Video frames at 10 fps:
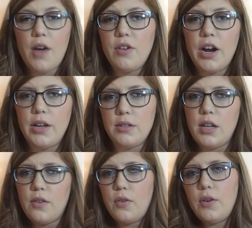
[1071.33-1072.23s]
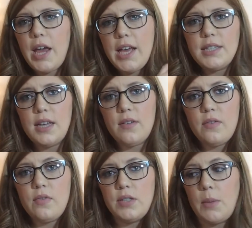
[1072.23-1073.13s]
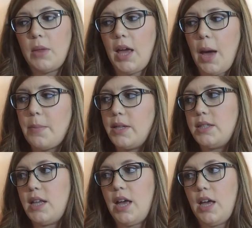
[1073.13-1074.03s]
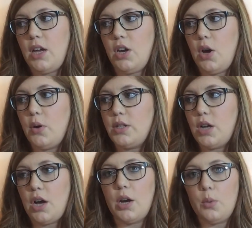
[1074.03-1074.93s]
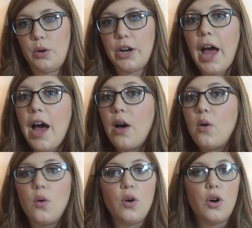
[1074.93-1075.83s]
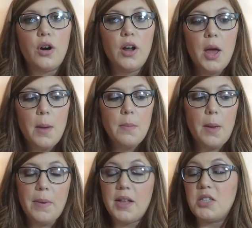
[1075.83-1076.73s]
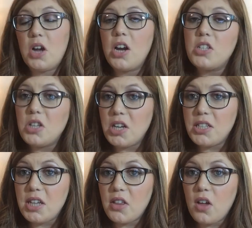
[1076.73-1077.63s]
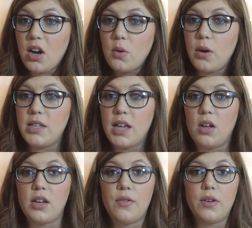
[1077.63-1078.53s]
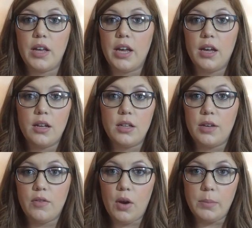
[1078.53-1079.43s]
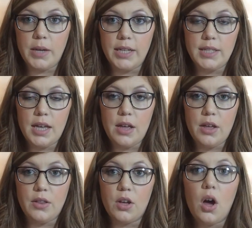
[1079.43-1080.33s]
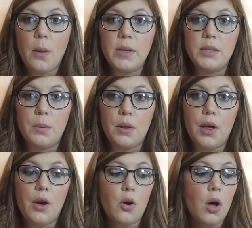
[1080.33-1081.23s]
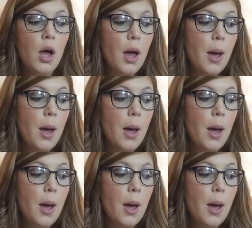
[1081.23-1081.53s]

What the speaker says: After I use it a few days, if something happens that, it's not going to work out, or maybe it's not as good as I thought it was, I'll definitely leave you updates in the comments below.